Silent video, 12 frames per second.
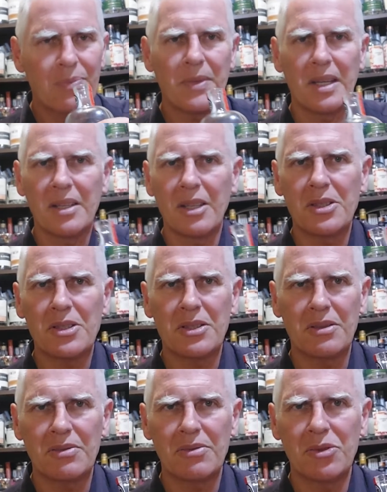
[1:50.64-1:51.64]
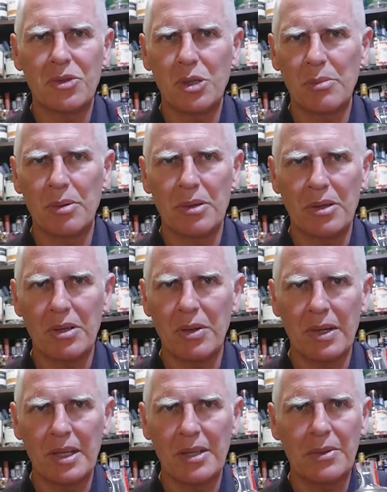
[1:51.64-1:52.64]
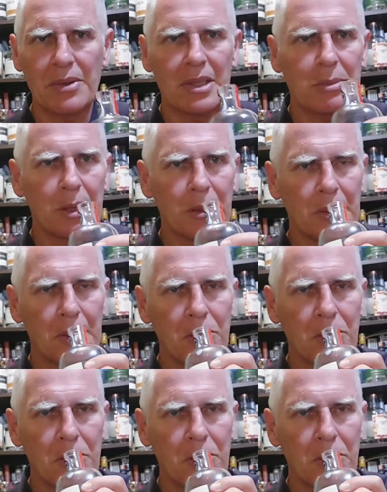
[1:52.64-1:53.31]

Yeah, lots of juniper and coriander in this baby.